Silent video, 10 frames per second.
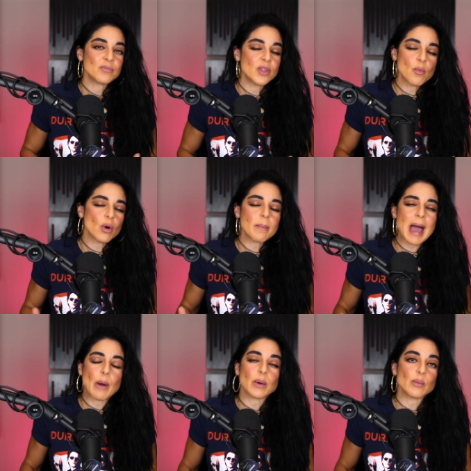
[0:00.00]
the more
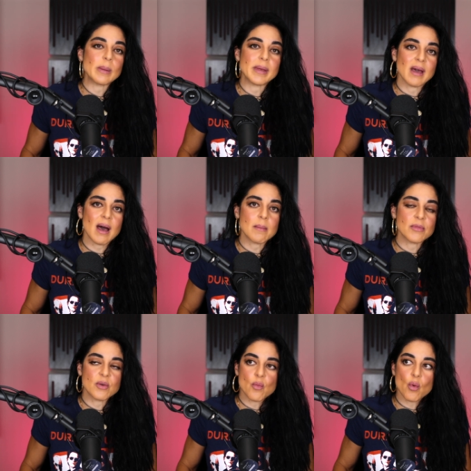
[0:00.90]
empowered we become,
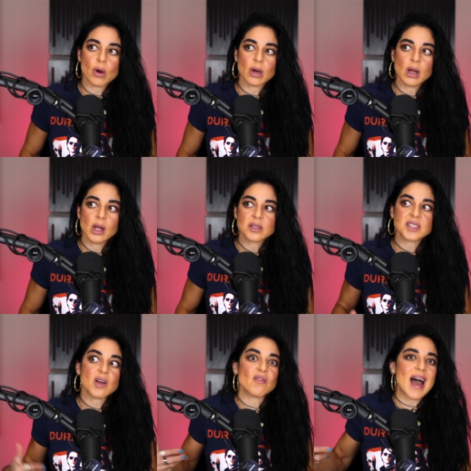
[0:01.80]
the more
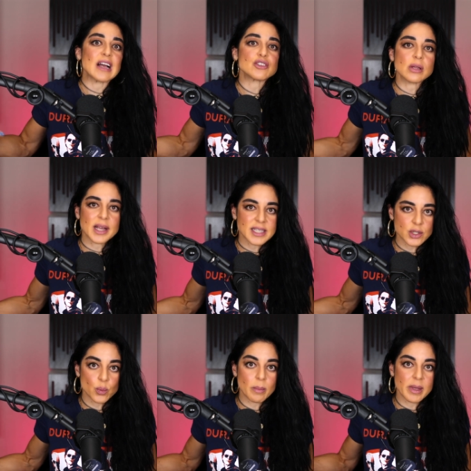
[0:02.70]
self
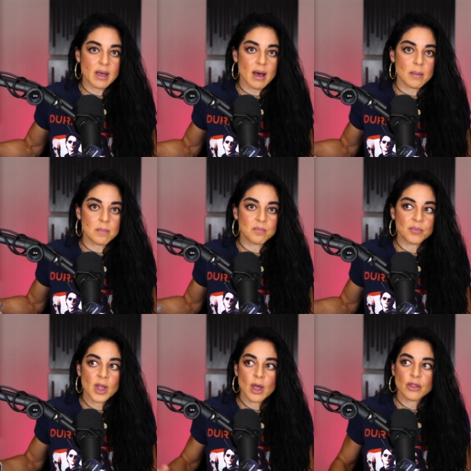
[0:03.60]
actualized we become,
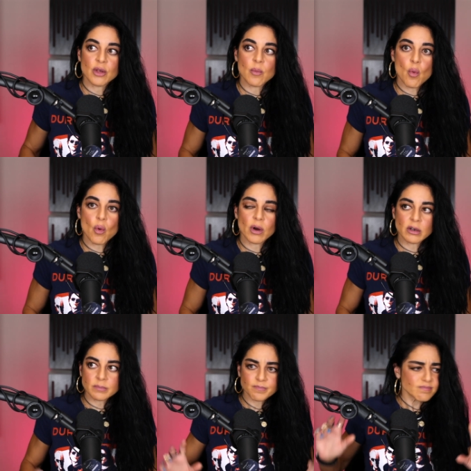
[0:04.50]
the more